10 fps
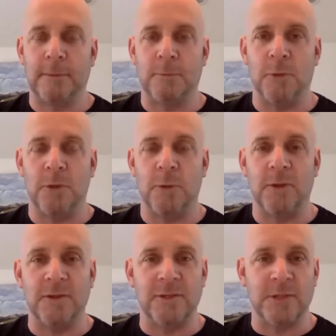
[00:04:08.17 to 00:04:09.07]
Wonder where
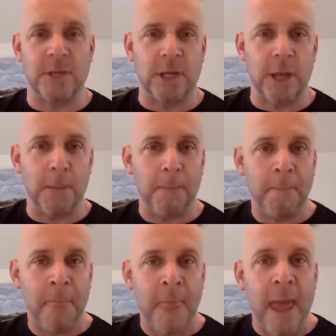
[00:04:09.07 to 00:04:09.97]
this is going to go.
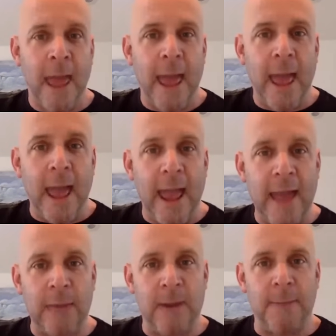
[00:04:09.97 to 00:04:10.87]

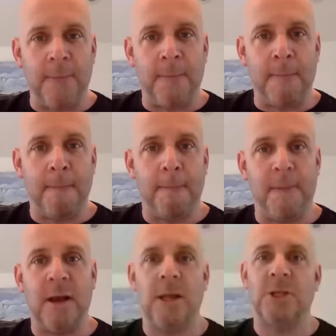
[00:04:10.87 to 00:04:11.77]
Anyway,
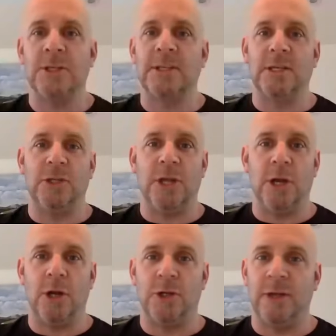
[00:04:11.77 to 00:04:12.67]
buyer agents can
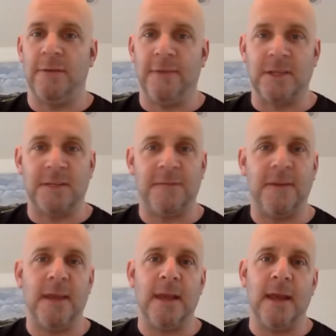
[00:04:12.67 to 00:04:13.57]
charge a fixed
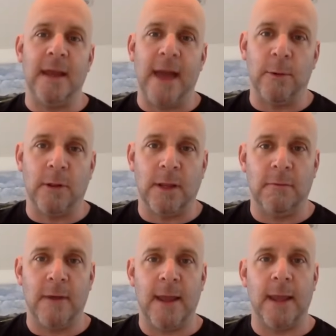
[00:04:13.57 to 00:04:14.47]
fee, an hourly
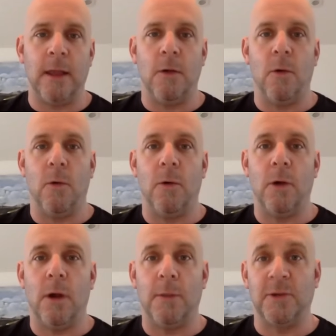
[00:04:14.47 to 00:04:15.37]
rate, or
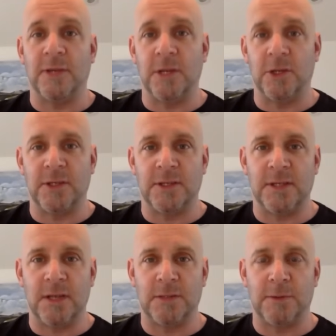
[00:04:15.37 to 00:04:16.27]
a percentage of the
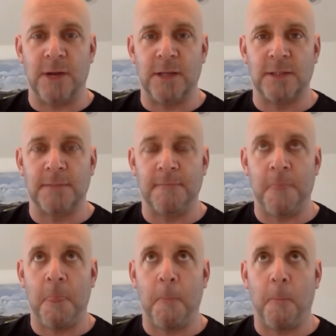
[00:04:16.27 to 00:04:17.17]
sales price
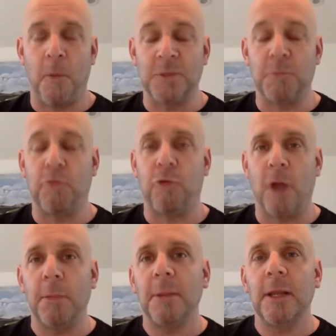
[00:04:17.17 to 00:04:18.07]
what's
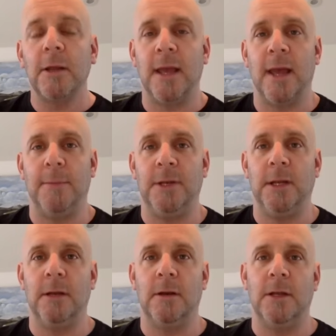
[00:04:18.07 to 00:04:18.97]
probably going to happen
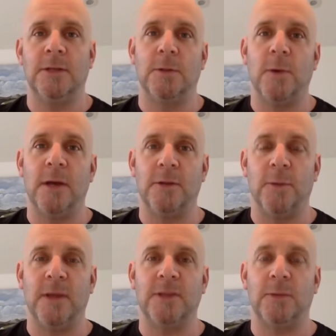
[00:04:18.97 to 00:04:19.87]
here is the Wild
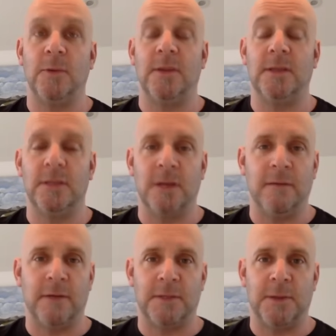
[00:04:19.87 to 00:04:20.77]
West with a ton
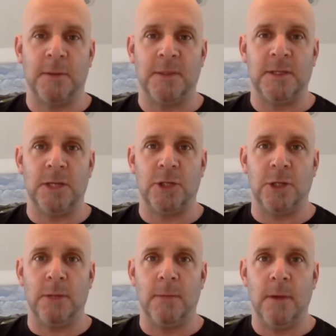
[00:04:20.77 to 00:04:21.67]
of experimentation.